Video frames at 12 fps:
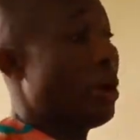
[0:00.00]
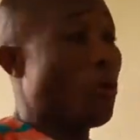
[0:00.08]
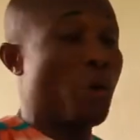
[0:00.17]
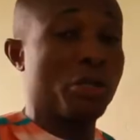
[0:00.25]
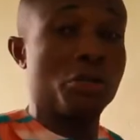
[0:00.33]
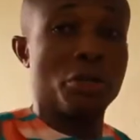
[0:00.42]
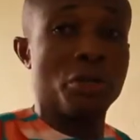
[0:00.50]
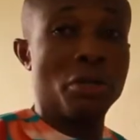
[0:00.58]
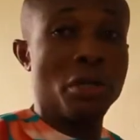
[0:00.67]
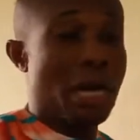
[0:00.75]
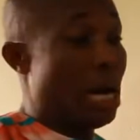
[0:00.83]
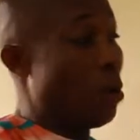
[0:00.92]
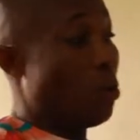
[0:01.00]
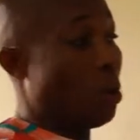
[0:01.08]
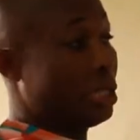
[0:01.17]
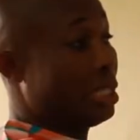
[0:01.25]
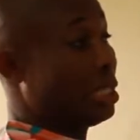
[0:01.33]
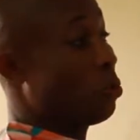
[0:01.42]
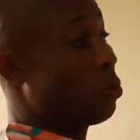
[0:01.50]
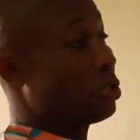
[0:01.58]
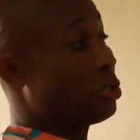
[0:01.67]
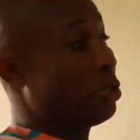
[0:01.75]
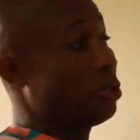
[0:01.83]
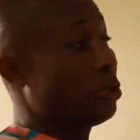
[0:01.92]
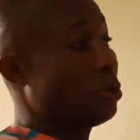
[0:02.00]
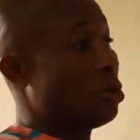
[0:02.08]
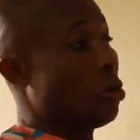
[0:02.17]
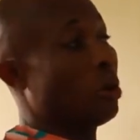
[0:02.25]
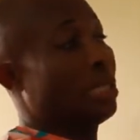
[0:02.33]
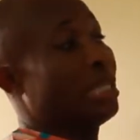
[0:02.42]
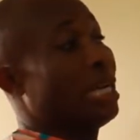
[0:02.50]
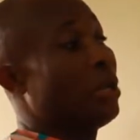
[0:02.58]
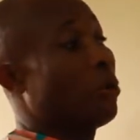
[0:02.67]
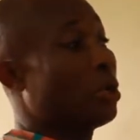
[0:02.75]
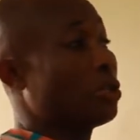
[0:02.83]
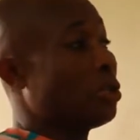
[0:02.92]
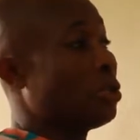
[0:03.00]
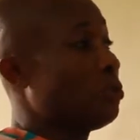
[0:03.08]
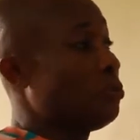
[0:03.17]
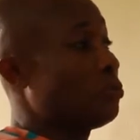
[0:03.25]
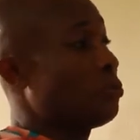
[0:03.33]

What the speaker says: equator. And what is equator, or what is an equator?